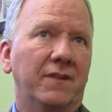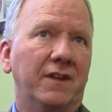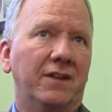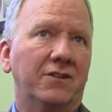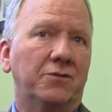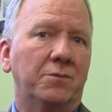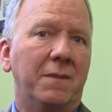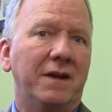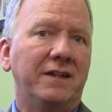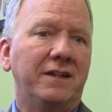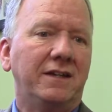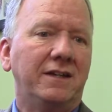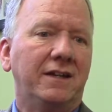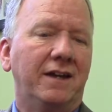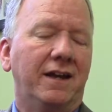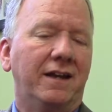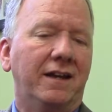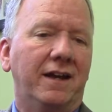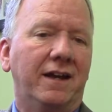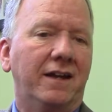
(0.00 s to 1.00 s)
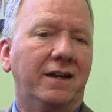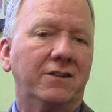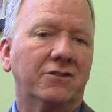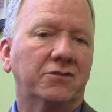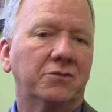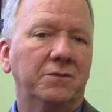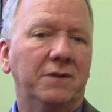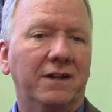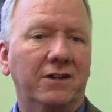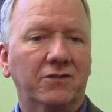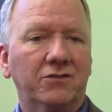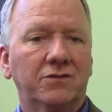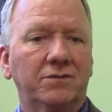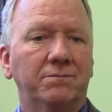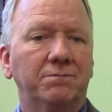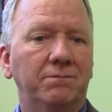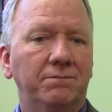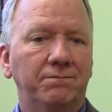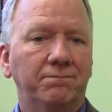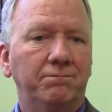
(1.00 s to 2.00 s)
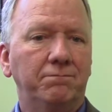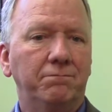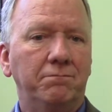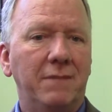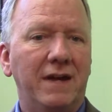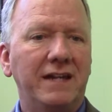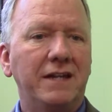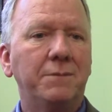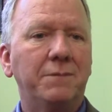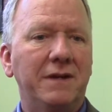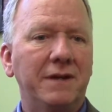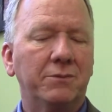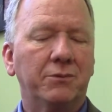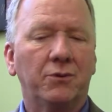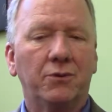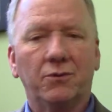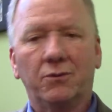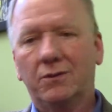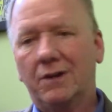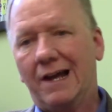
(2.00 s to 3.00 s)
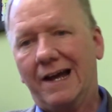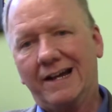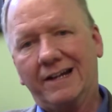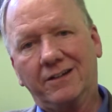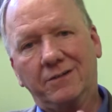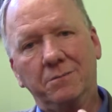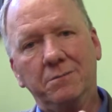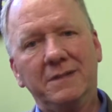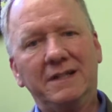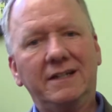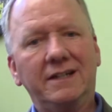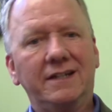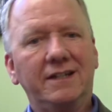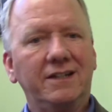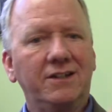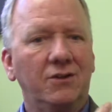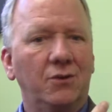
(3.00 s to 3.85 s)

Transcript: as many as many people like me